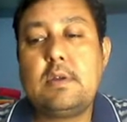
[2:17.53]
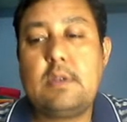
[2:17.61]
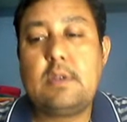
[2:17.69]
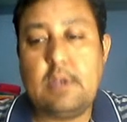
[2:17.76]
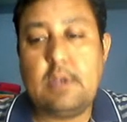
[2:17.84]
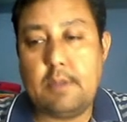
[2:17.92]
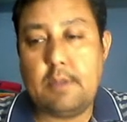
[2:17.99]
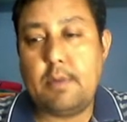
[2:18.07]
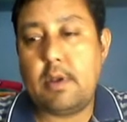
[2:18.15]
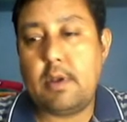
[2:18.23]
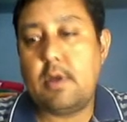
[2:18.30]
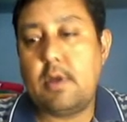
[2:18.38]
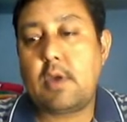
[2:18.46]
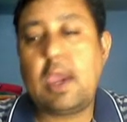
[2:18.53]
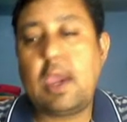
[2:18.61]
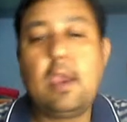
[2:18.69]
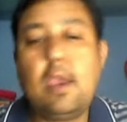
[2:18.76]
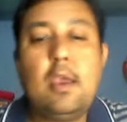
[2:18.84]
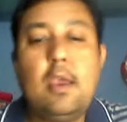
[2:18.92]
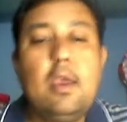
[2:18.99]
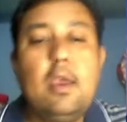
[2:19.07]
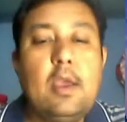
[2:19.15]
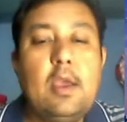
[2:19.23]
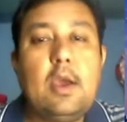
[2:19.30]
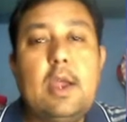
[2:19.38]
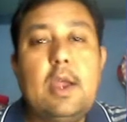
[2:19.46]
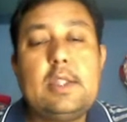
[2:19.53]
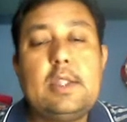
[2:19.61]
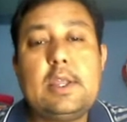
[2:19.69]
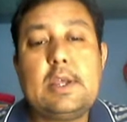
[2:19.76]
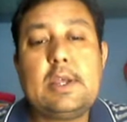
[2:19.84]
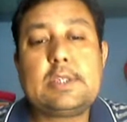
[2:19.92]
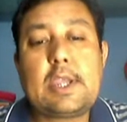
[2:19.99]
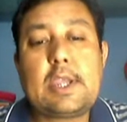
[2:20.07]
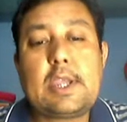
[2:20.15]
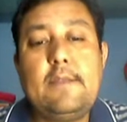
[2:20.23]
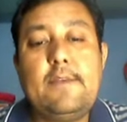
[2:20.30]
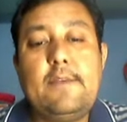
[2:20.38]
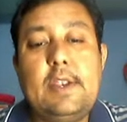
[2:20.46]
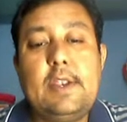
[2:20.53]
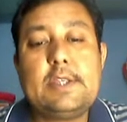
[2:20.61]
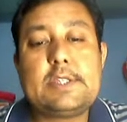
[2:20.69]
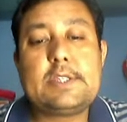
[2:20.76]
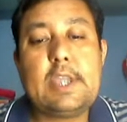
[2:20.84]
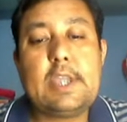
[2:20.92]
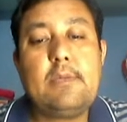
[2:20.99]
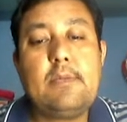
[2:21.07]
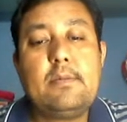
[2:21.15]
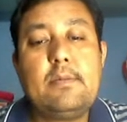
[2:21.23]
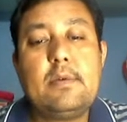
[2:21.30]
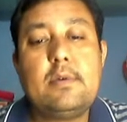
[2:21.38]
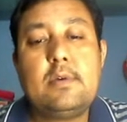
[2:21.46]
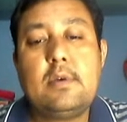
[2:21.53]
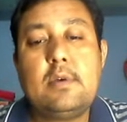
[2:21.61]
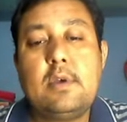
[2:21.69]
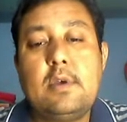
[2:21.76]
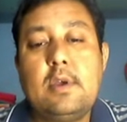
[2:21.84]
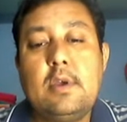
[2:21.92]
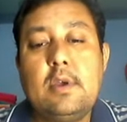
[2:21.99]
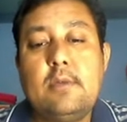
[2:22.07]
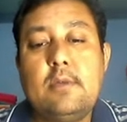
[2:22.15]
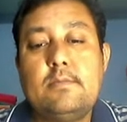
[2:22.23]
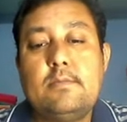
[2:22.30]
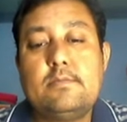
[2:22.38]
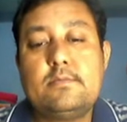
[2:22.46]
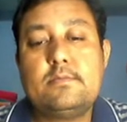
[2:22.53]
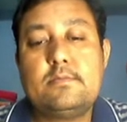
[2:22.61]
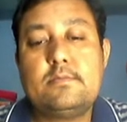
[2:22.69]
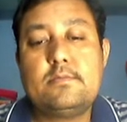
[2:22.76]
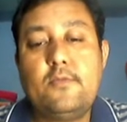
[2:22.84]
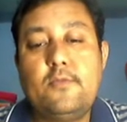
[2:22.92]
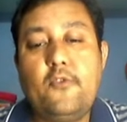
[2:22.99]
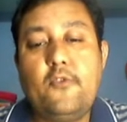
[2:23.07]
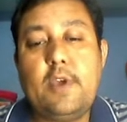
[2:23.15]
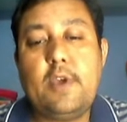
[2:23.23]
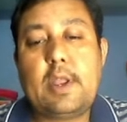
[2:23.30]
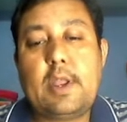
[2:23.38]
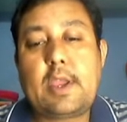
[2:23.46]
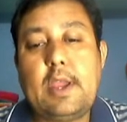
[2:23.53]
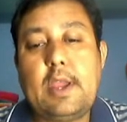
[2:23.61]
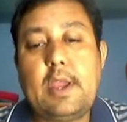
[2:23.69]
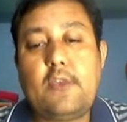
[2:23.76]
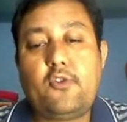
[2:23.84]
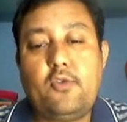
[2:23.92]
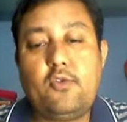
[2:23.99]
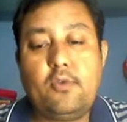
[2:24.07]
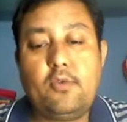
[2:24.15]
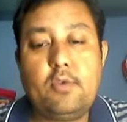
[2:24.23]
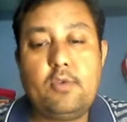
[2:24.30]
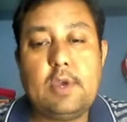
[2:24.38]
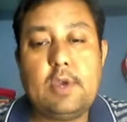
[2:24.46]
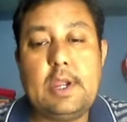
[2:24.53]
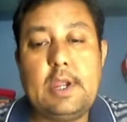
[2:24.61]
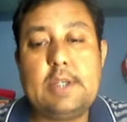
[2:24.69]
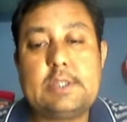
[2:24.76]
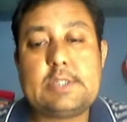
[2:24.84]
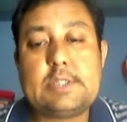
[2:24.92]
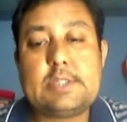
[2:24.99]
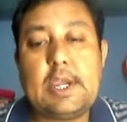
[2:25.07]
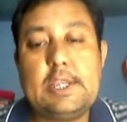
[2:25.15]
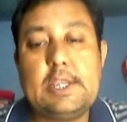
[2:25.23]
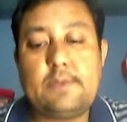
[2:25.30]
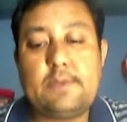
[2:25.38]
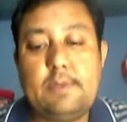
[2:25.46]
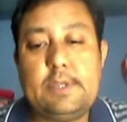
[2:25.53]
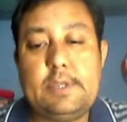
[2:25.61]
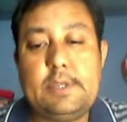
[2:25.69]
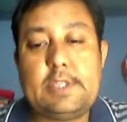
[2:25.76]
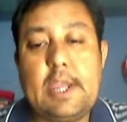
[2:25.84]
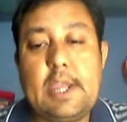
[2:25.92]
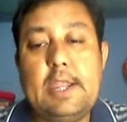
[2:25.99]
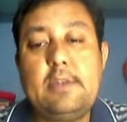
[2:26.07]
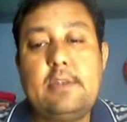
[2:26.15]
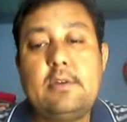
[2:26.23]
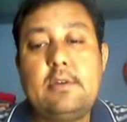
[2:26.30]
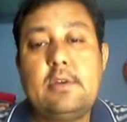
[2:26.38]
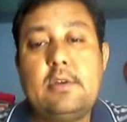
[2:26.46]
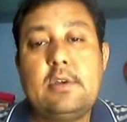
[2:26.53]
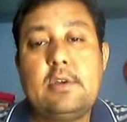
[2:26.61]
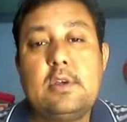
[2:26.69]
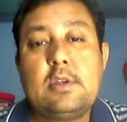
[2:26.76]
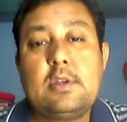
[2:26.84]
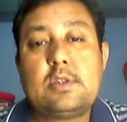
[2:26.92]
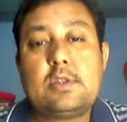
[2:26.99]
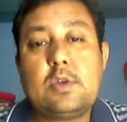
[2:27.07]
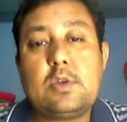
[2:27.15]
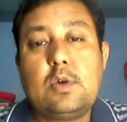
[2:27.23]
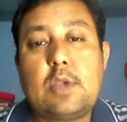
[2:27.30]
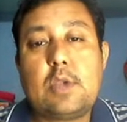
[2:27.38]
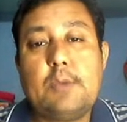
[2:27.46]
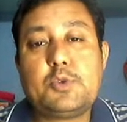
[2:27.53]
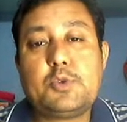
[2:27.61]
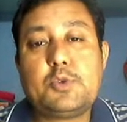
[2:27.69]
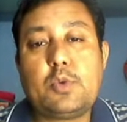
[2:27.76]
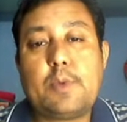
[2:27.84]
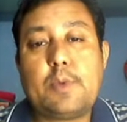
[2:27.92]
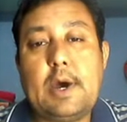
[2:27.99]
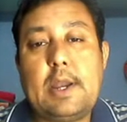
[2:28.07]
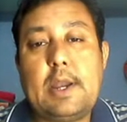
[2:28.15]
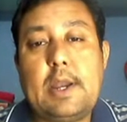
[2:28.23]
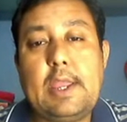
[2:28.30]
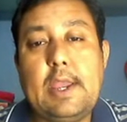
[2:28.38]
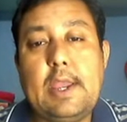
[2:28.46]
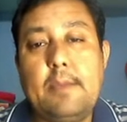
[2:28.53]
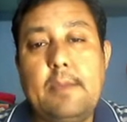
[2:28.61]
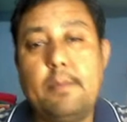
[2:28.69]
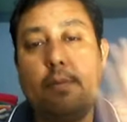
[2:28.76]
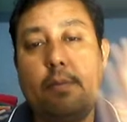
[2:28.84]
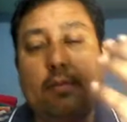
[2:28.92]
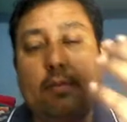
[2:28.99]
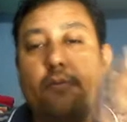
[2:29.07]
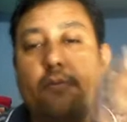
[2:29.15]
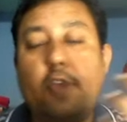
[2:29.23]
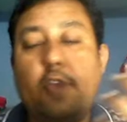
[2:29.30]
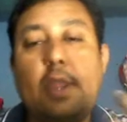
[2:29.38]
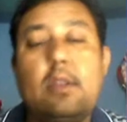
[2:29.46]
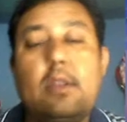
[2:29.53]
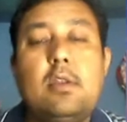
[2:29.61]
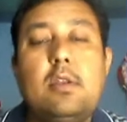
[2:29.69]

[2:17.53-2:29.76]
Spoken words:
number. Okay, and the second field is name, varchar 2, and size will be 10. So Ramsrup, RAM, we can